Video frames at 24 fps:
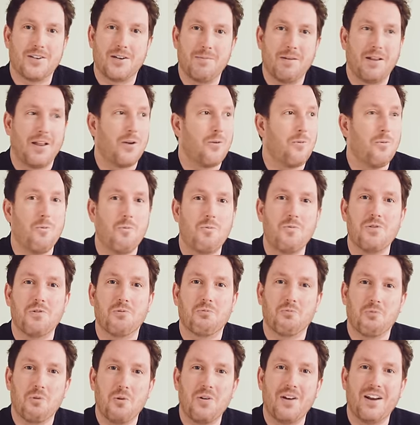and be like, you're
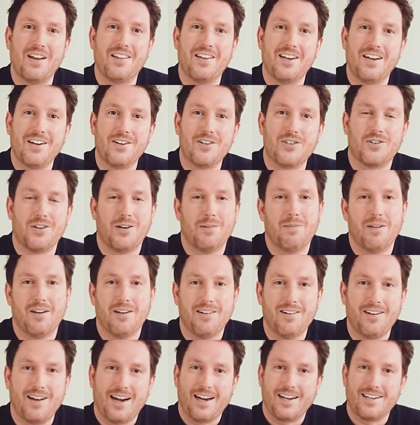ruining the industry,
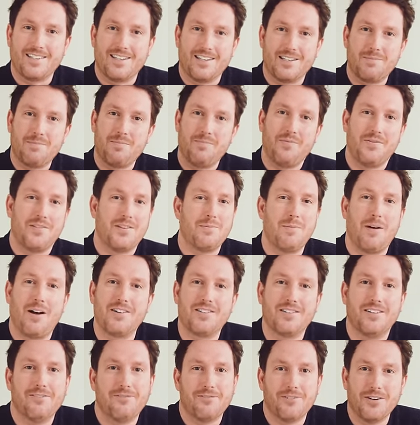but I guess that's it's
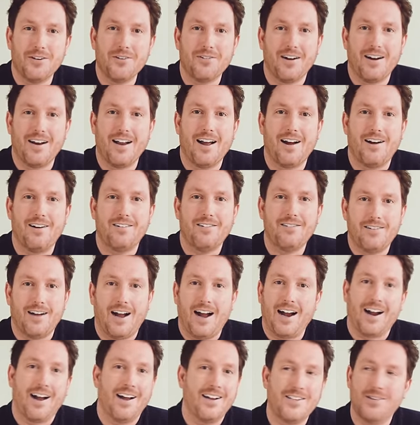positive for you right now.
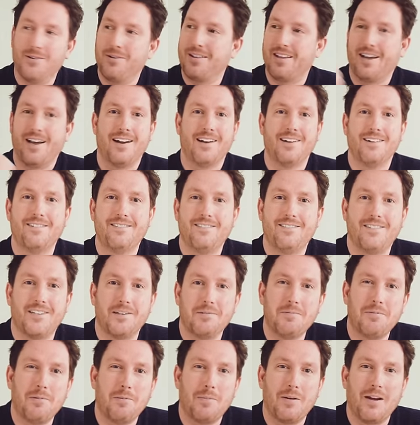I gotta deal with that at
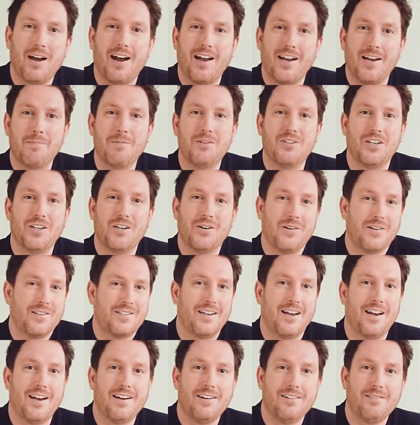WPPI and Imaging
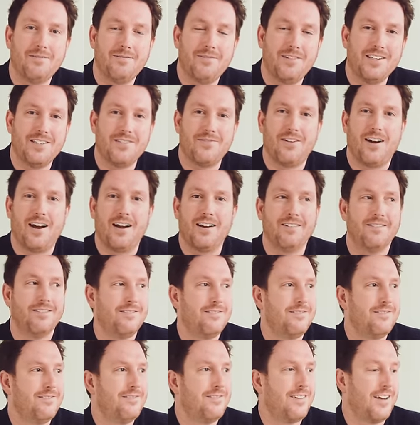USA. It's fine.
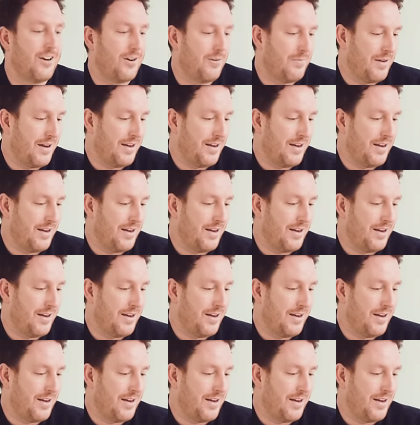I don't